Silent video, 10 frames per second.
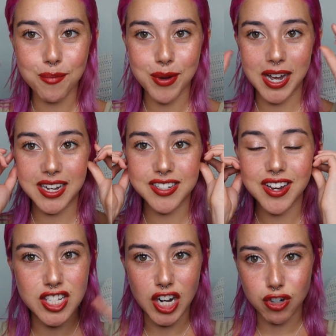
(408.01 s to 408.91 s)
but
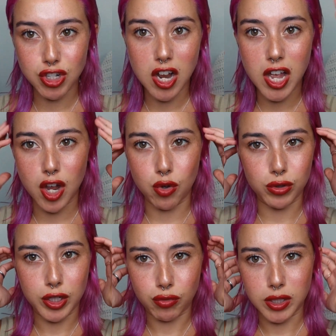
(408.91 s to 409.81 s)
this hairstyle I
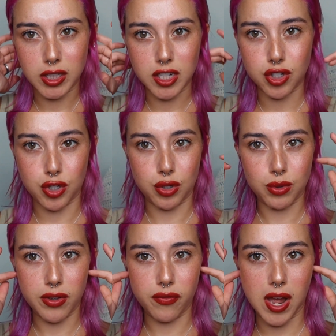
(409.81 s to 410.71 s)
only really
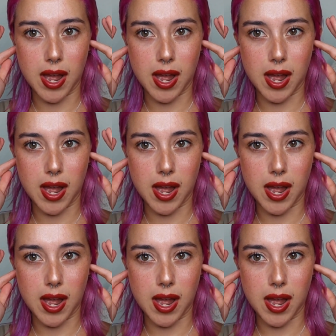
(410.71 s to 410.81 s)
do if